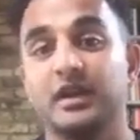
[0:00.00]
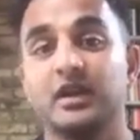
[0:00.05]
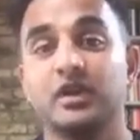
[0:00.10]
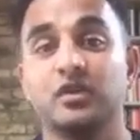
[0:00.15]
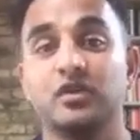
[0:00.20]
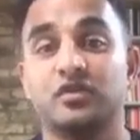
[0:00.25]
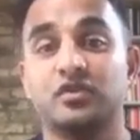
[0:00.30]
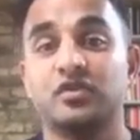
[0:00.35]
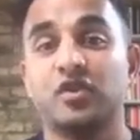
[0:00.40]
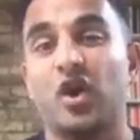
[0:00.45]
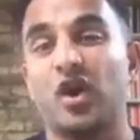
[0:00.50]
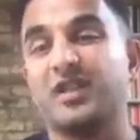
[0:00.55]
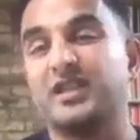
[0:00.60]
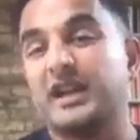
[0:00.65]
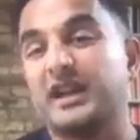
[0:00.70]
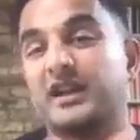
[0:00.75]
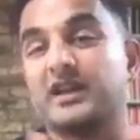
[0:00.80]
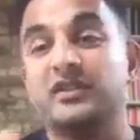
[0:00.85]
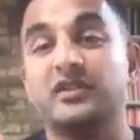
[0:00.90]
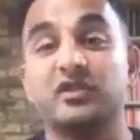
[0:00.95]
You saw like
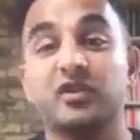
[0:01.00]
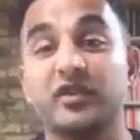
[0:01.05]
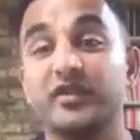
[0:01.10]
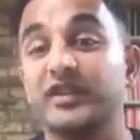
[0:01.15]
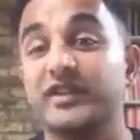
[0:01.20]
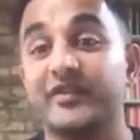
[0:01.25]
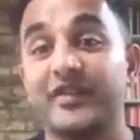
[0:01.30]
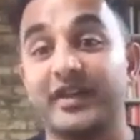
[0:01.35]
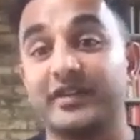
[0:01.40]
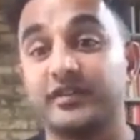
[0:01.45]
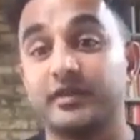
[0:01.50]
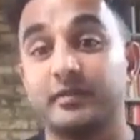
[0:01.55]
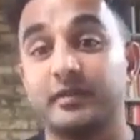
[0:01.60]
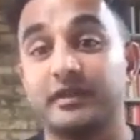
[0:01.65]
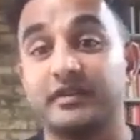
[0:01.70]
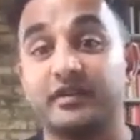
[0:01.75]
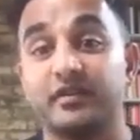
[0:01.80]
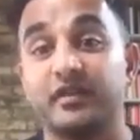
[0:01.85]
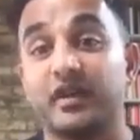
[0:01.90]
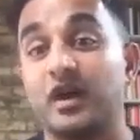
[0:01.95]
conservative
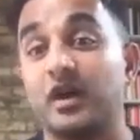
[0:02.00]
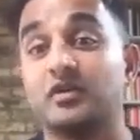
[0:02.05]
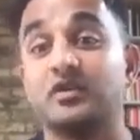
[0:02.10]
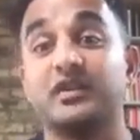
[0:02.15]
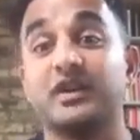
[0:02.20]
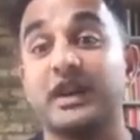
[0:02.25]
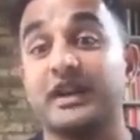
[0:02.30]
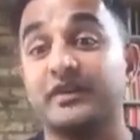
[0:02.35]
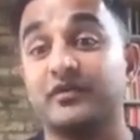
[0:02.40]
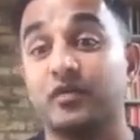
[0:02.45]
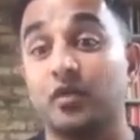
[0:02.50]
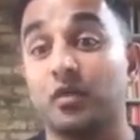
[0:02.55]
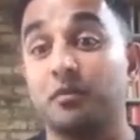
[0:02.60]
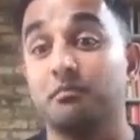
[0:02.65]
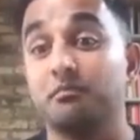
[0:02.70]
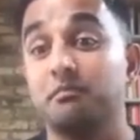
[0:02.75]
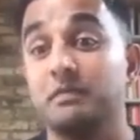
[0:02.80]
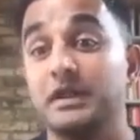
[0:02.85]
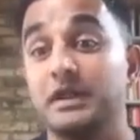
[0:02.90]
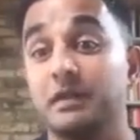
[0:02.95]
estimates of
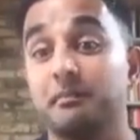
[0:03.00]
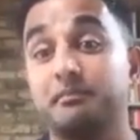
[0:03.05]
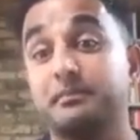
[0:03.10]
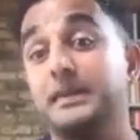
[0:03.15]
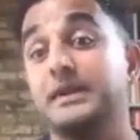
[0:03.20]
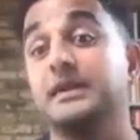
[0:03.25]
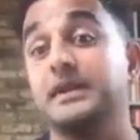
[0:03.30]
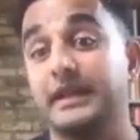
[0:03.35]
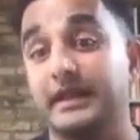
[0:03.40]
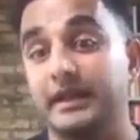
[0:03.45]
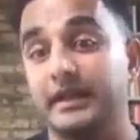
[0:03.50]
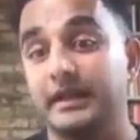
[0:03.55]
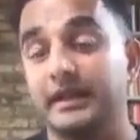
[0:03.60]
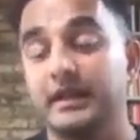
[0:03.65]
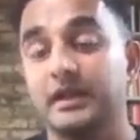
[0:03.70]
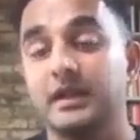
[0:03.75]
$194 billion